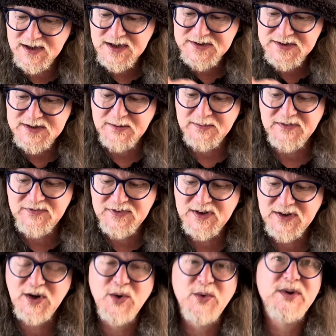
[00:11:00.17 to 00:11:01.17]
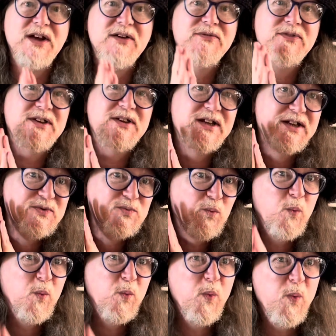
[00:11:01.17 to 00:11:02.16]
Something for the Girl with Everything is
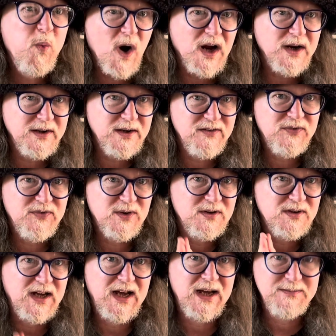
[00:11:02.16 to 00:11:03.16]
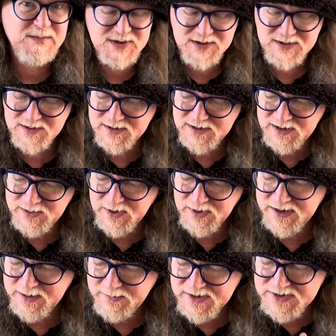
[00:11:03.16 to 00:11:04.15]
wonderful. Absolutely one
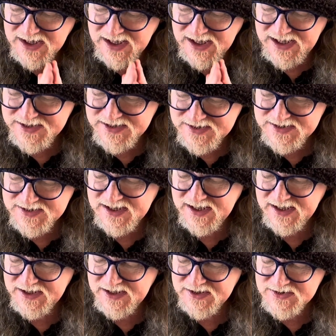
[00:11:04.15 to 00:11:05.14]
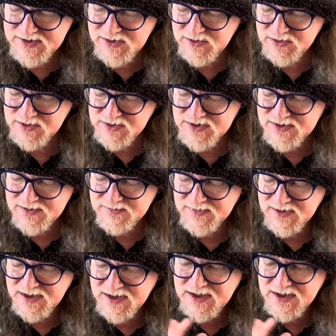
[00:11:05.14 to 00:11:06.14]
of the most entertaining songs.
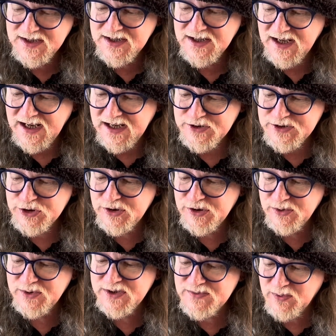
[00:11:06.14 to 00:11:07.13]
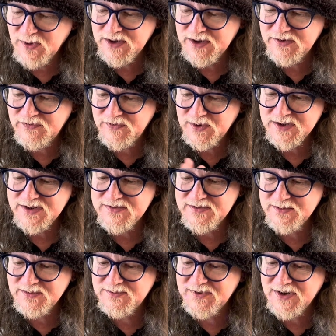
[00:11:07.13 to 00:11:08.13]
At Chew is wonderful. It's
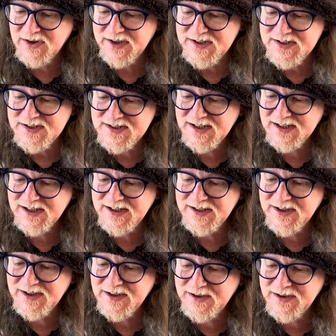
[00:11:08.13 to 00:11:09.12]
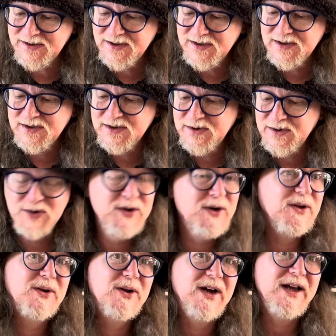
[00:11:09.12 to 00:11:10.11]
kind of silly though. Who
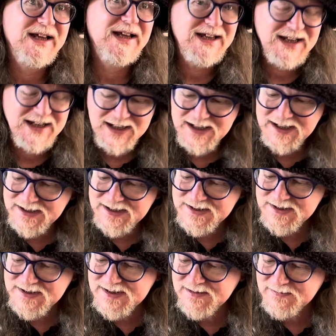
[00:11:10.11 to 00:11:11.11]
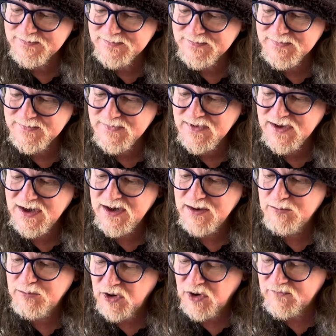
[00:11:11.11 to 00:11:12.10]
Don't Like Kids.
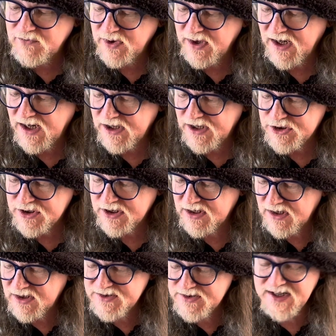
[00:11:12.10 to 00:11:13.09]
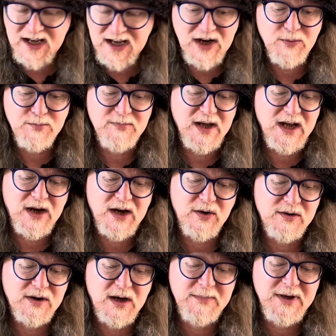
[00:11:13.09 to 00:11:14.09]
Bon Voyage to close the album out.
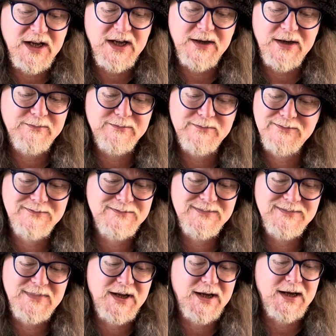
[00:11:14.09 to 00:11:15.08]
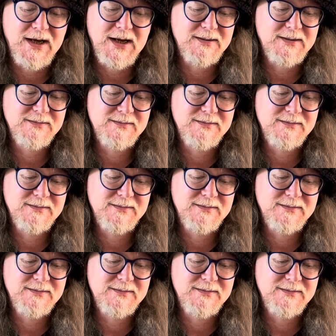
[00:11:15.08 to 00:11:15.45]
I mean, yeah.